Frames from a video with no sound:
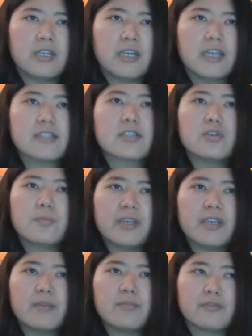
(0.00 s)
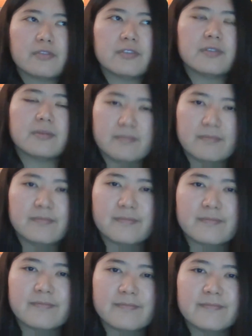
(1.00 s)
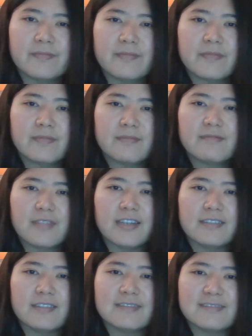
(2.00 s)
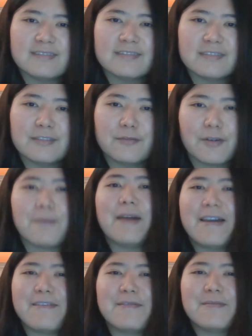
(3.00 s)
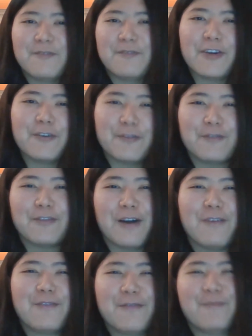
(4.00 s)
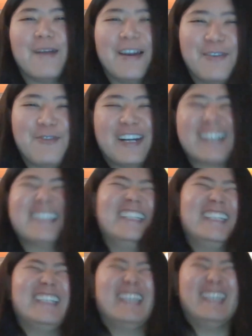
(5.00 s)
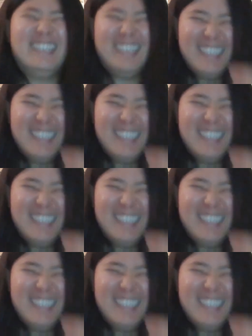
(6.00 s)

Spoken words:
it could be improved. Yeah. From my view of my work. Yeah.